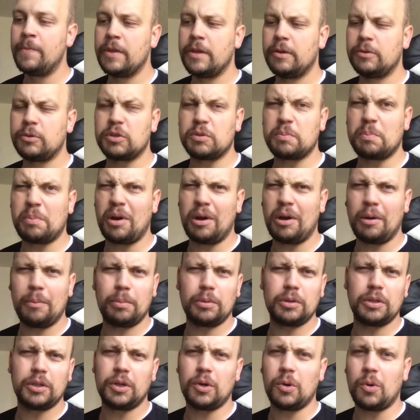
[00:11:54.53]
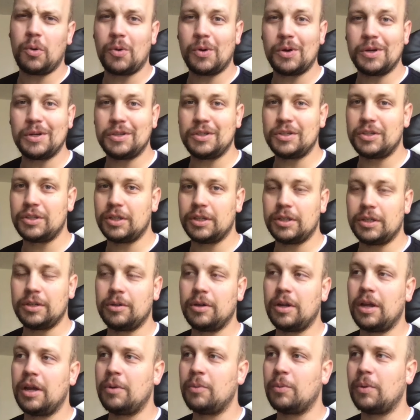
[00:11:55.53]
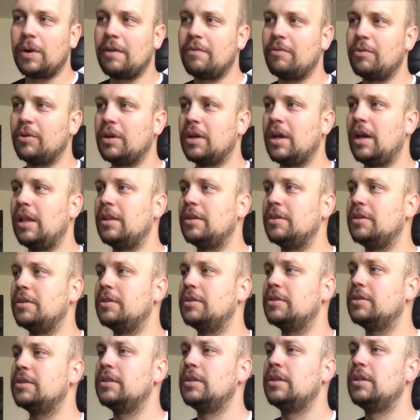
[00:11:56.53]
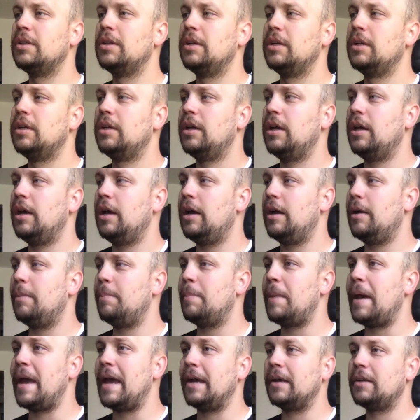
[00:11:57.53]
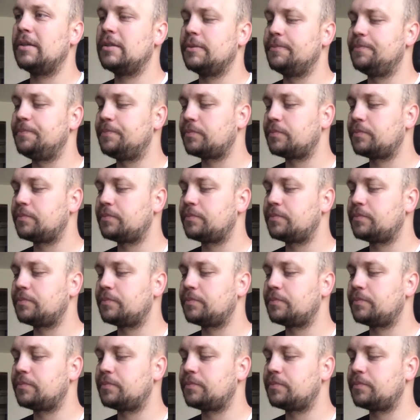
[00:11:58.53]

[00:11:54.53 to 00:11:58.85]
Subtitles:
which is purple and orange and whatever colors Macs.